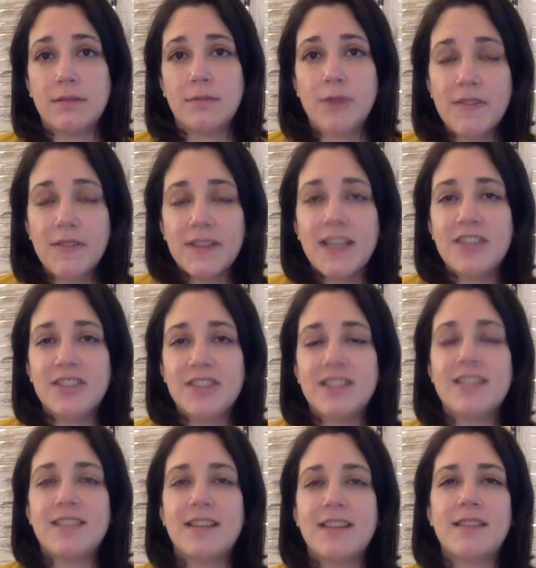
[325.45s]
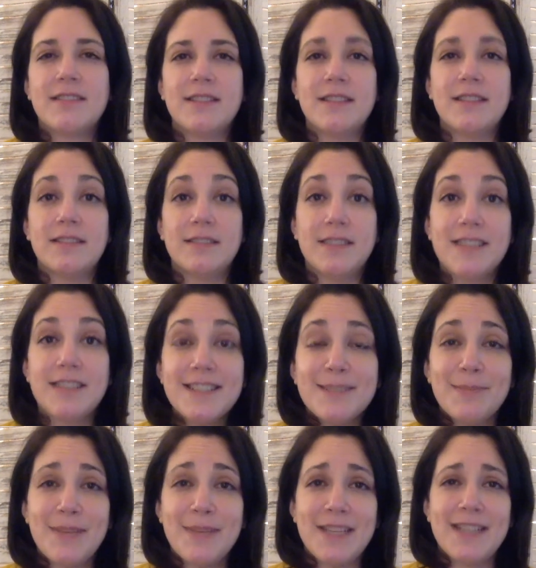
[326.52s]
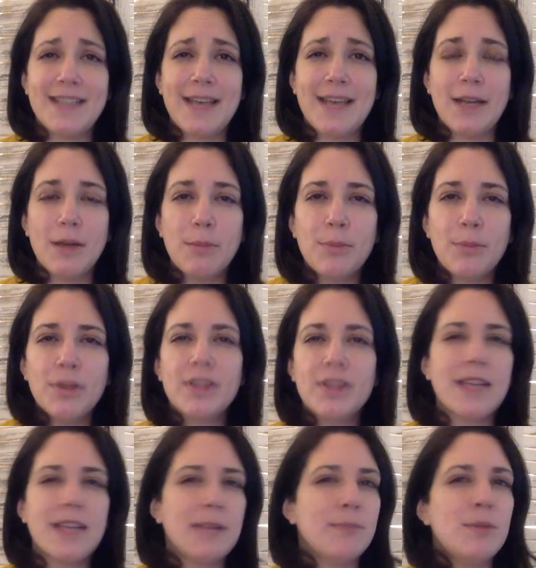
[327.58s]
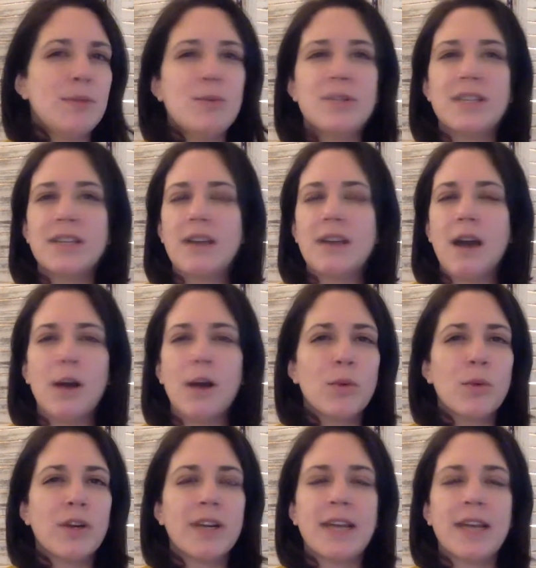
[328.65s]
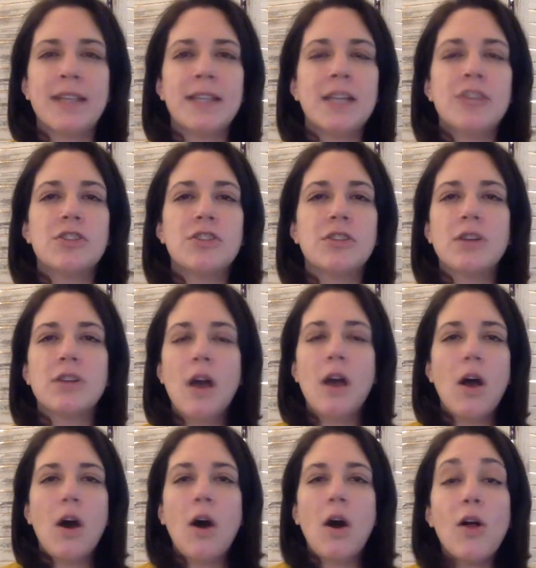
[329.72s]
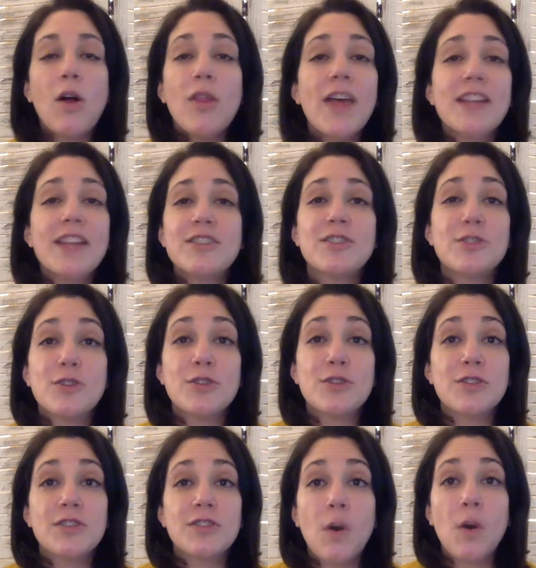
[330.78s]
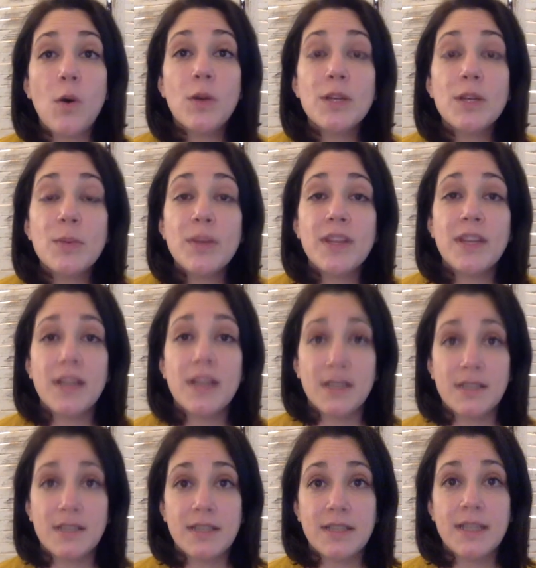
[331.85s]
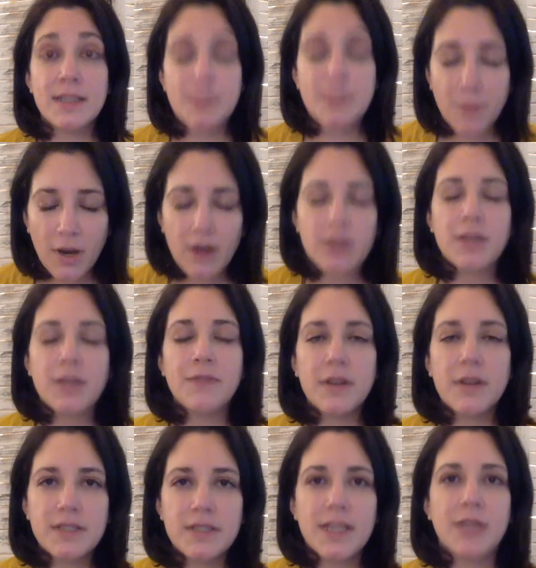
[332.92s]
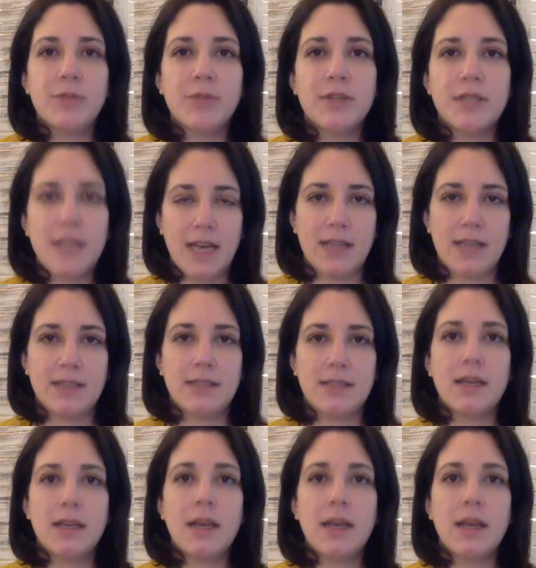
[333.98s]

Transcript: Revelation is not sealed. This means that books and music, artwork and nature, all that stirs the holy within us is a part of our sacred text.